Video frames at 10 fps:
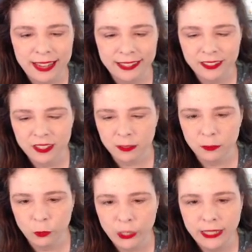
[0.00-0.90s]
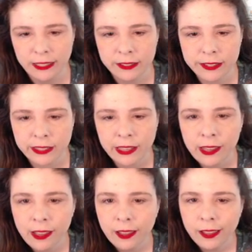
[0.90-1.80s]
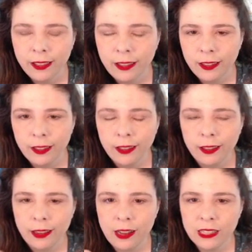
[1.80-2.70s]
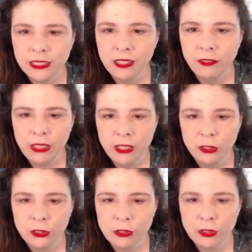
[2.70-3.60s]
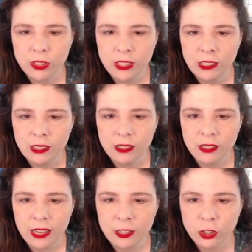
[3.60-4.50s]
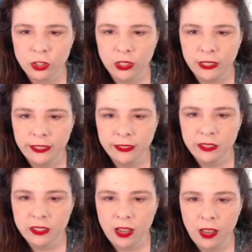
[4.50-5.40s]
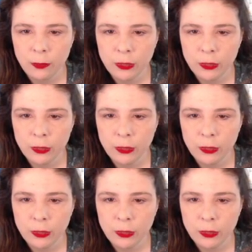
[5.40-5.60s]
and some reeds. I love that you use the azure light at the top.